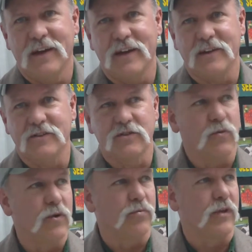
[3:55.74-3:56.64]
And so
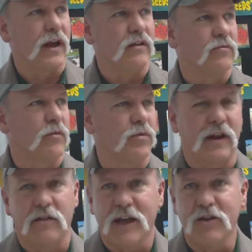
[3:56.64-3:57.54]
we'll plant
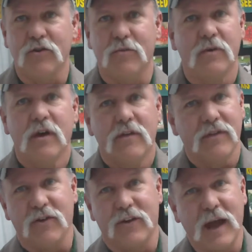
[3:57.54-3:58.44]
a legume
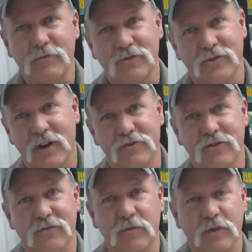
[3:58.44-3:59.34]
that'll capture
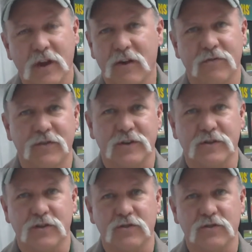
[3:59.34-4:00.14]
nitrogen from the air and fix it in the